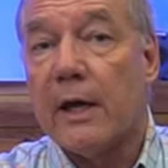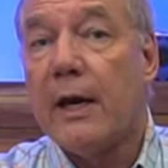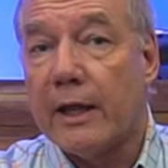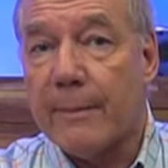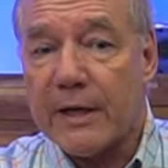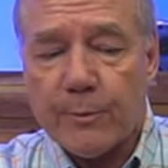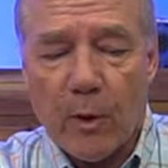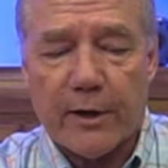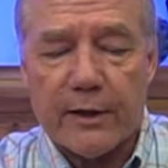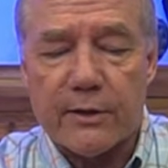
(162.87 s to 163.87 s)
And the best
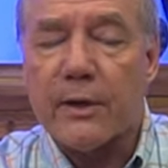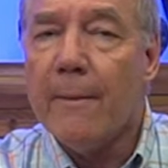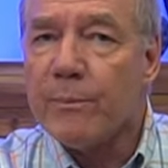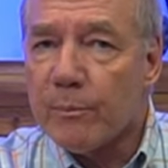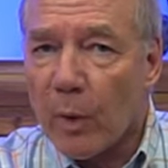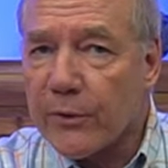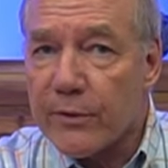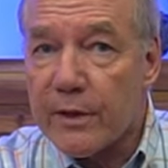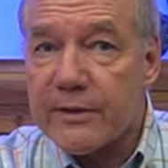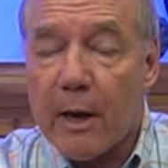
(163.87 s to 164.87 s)
part is, both of
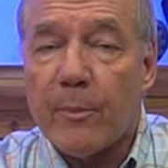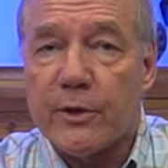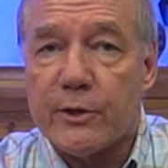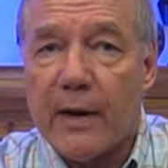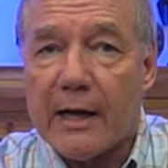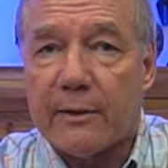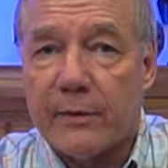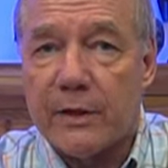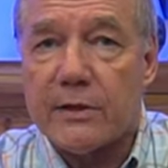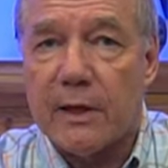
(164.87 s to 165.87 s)
those outputs are active at
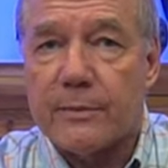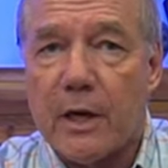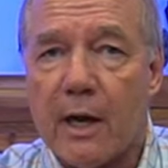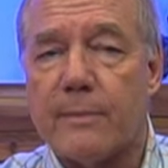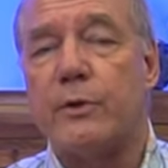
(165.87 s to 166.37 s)
the same time.